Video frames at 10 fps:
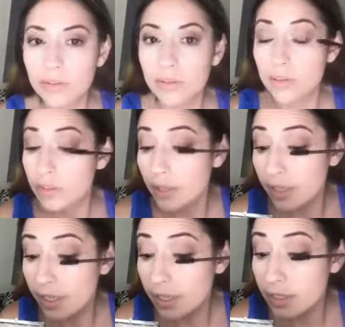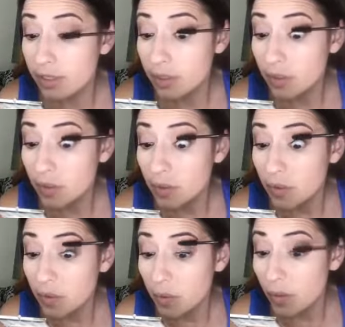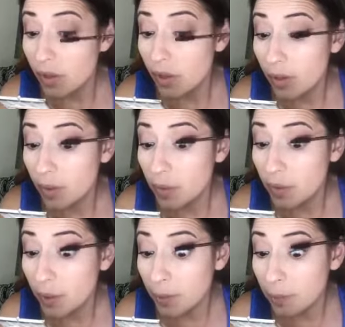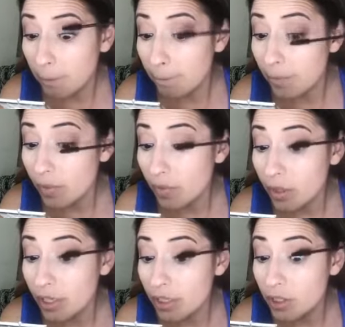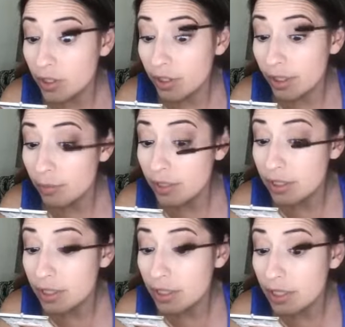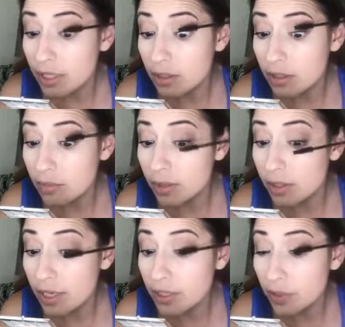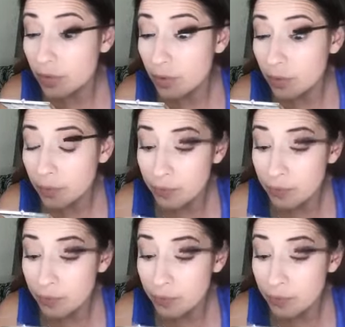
Sorry, guys. Okay. I need to hurry because he needs me to answer the phone.